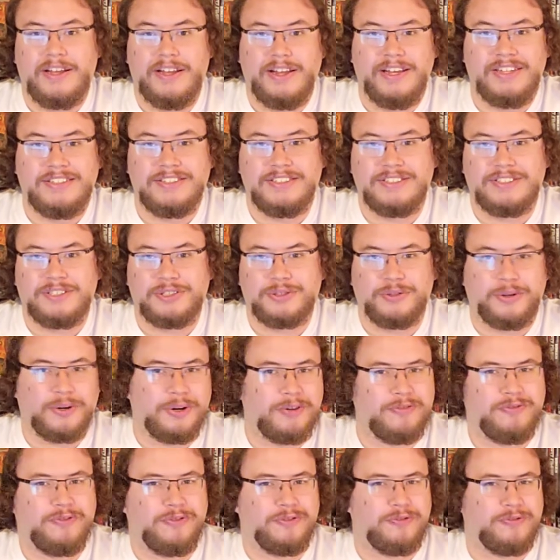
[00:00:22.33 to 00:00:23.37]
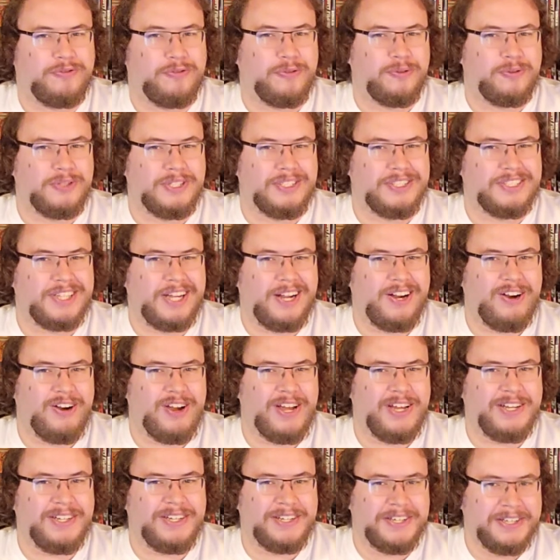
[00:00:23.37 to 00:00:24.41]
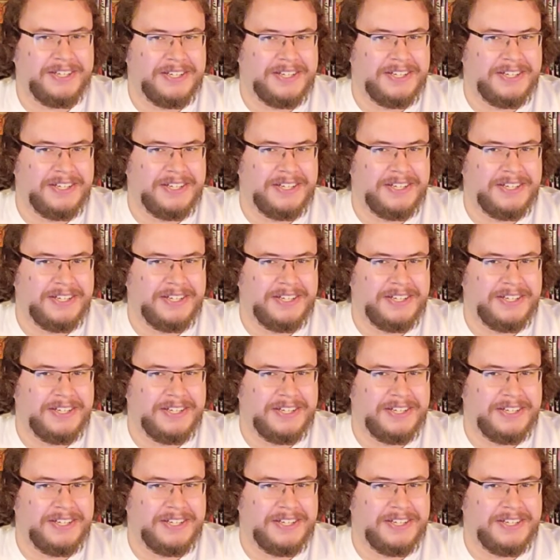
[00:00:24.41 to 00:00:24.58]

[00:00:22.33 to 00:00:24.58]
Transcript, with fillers: is sort of a fool's errand.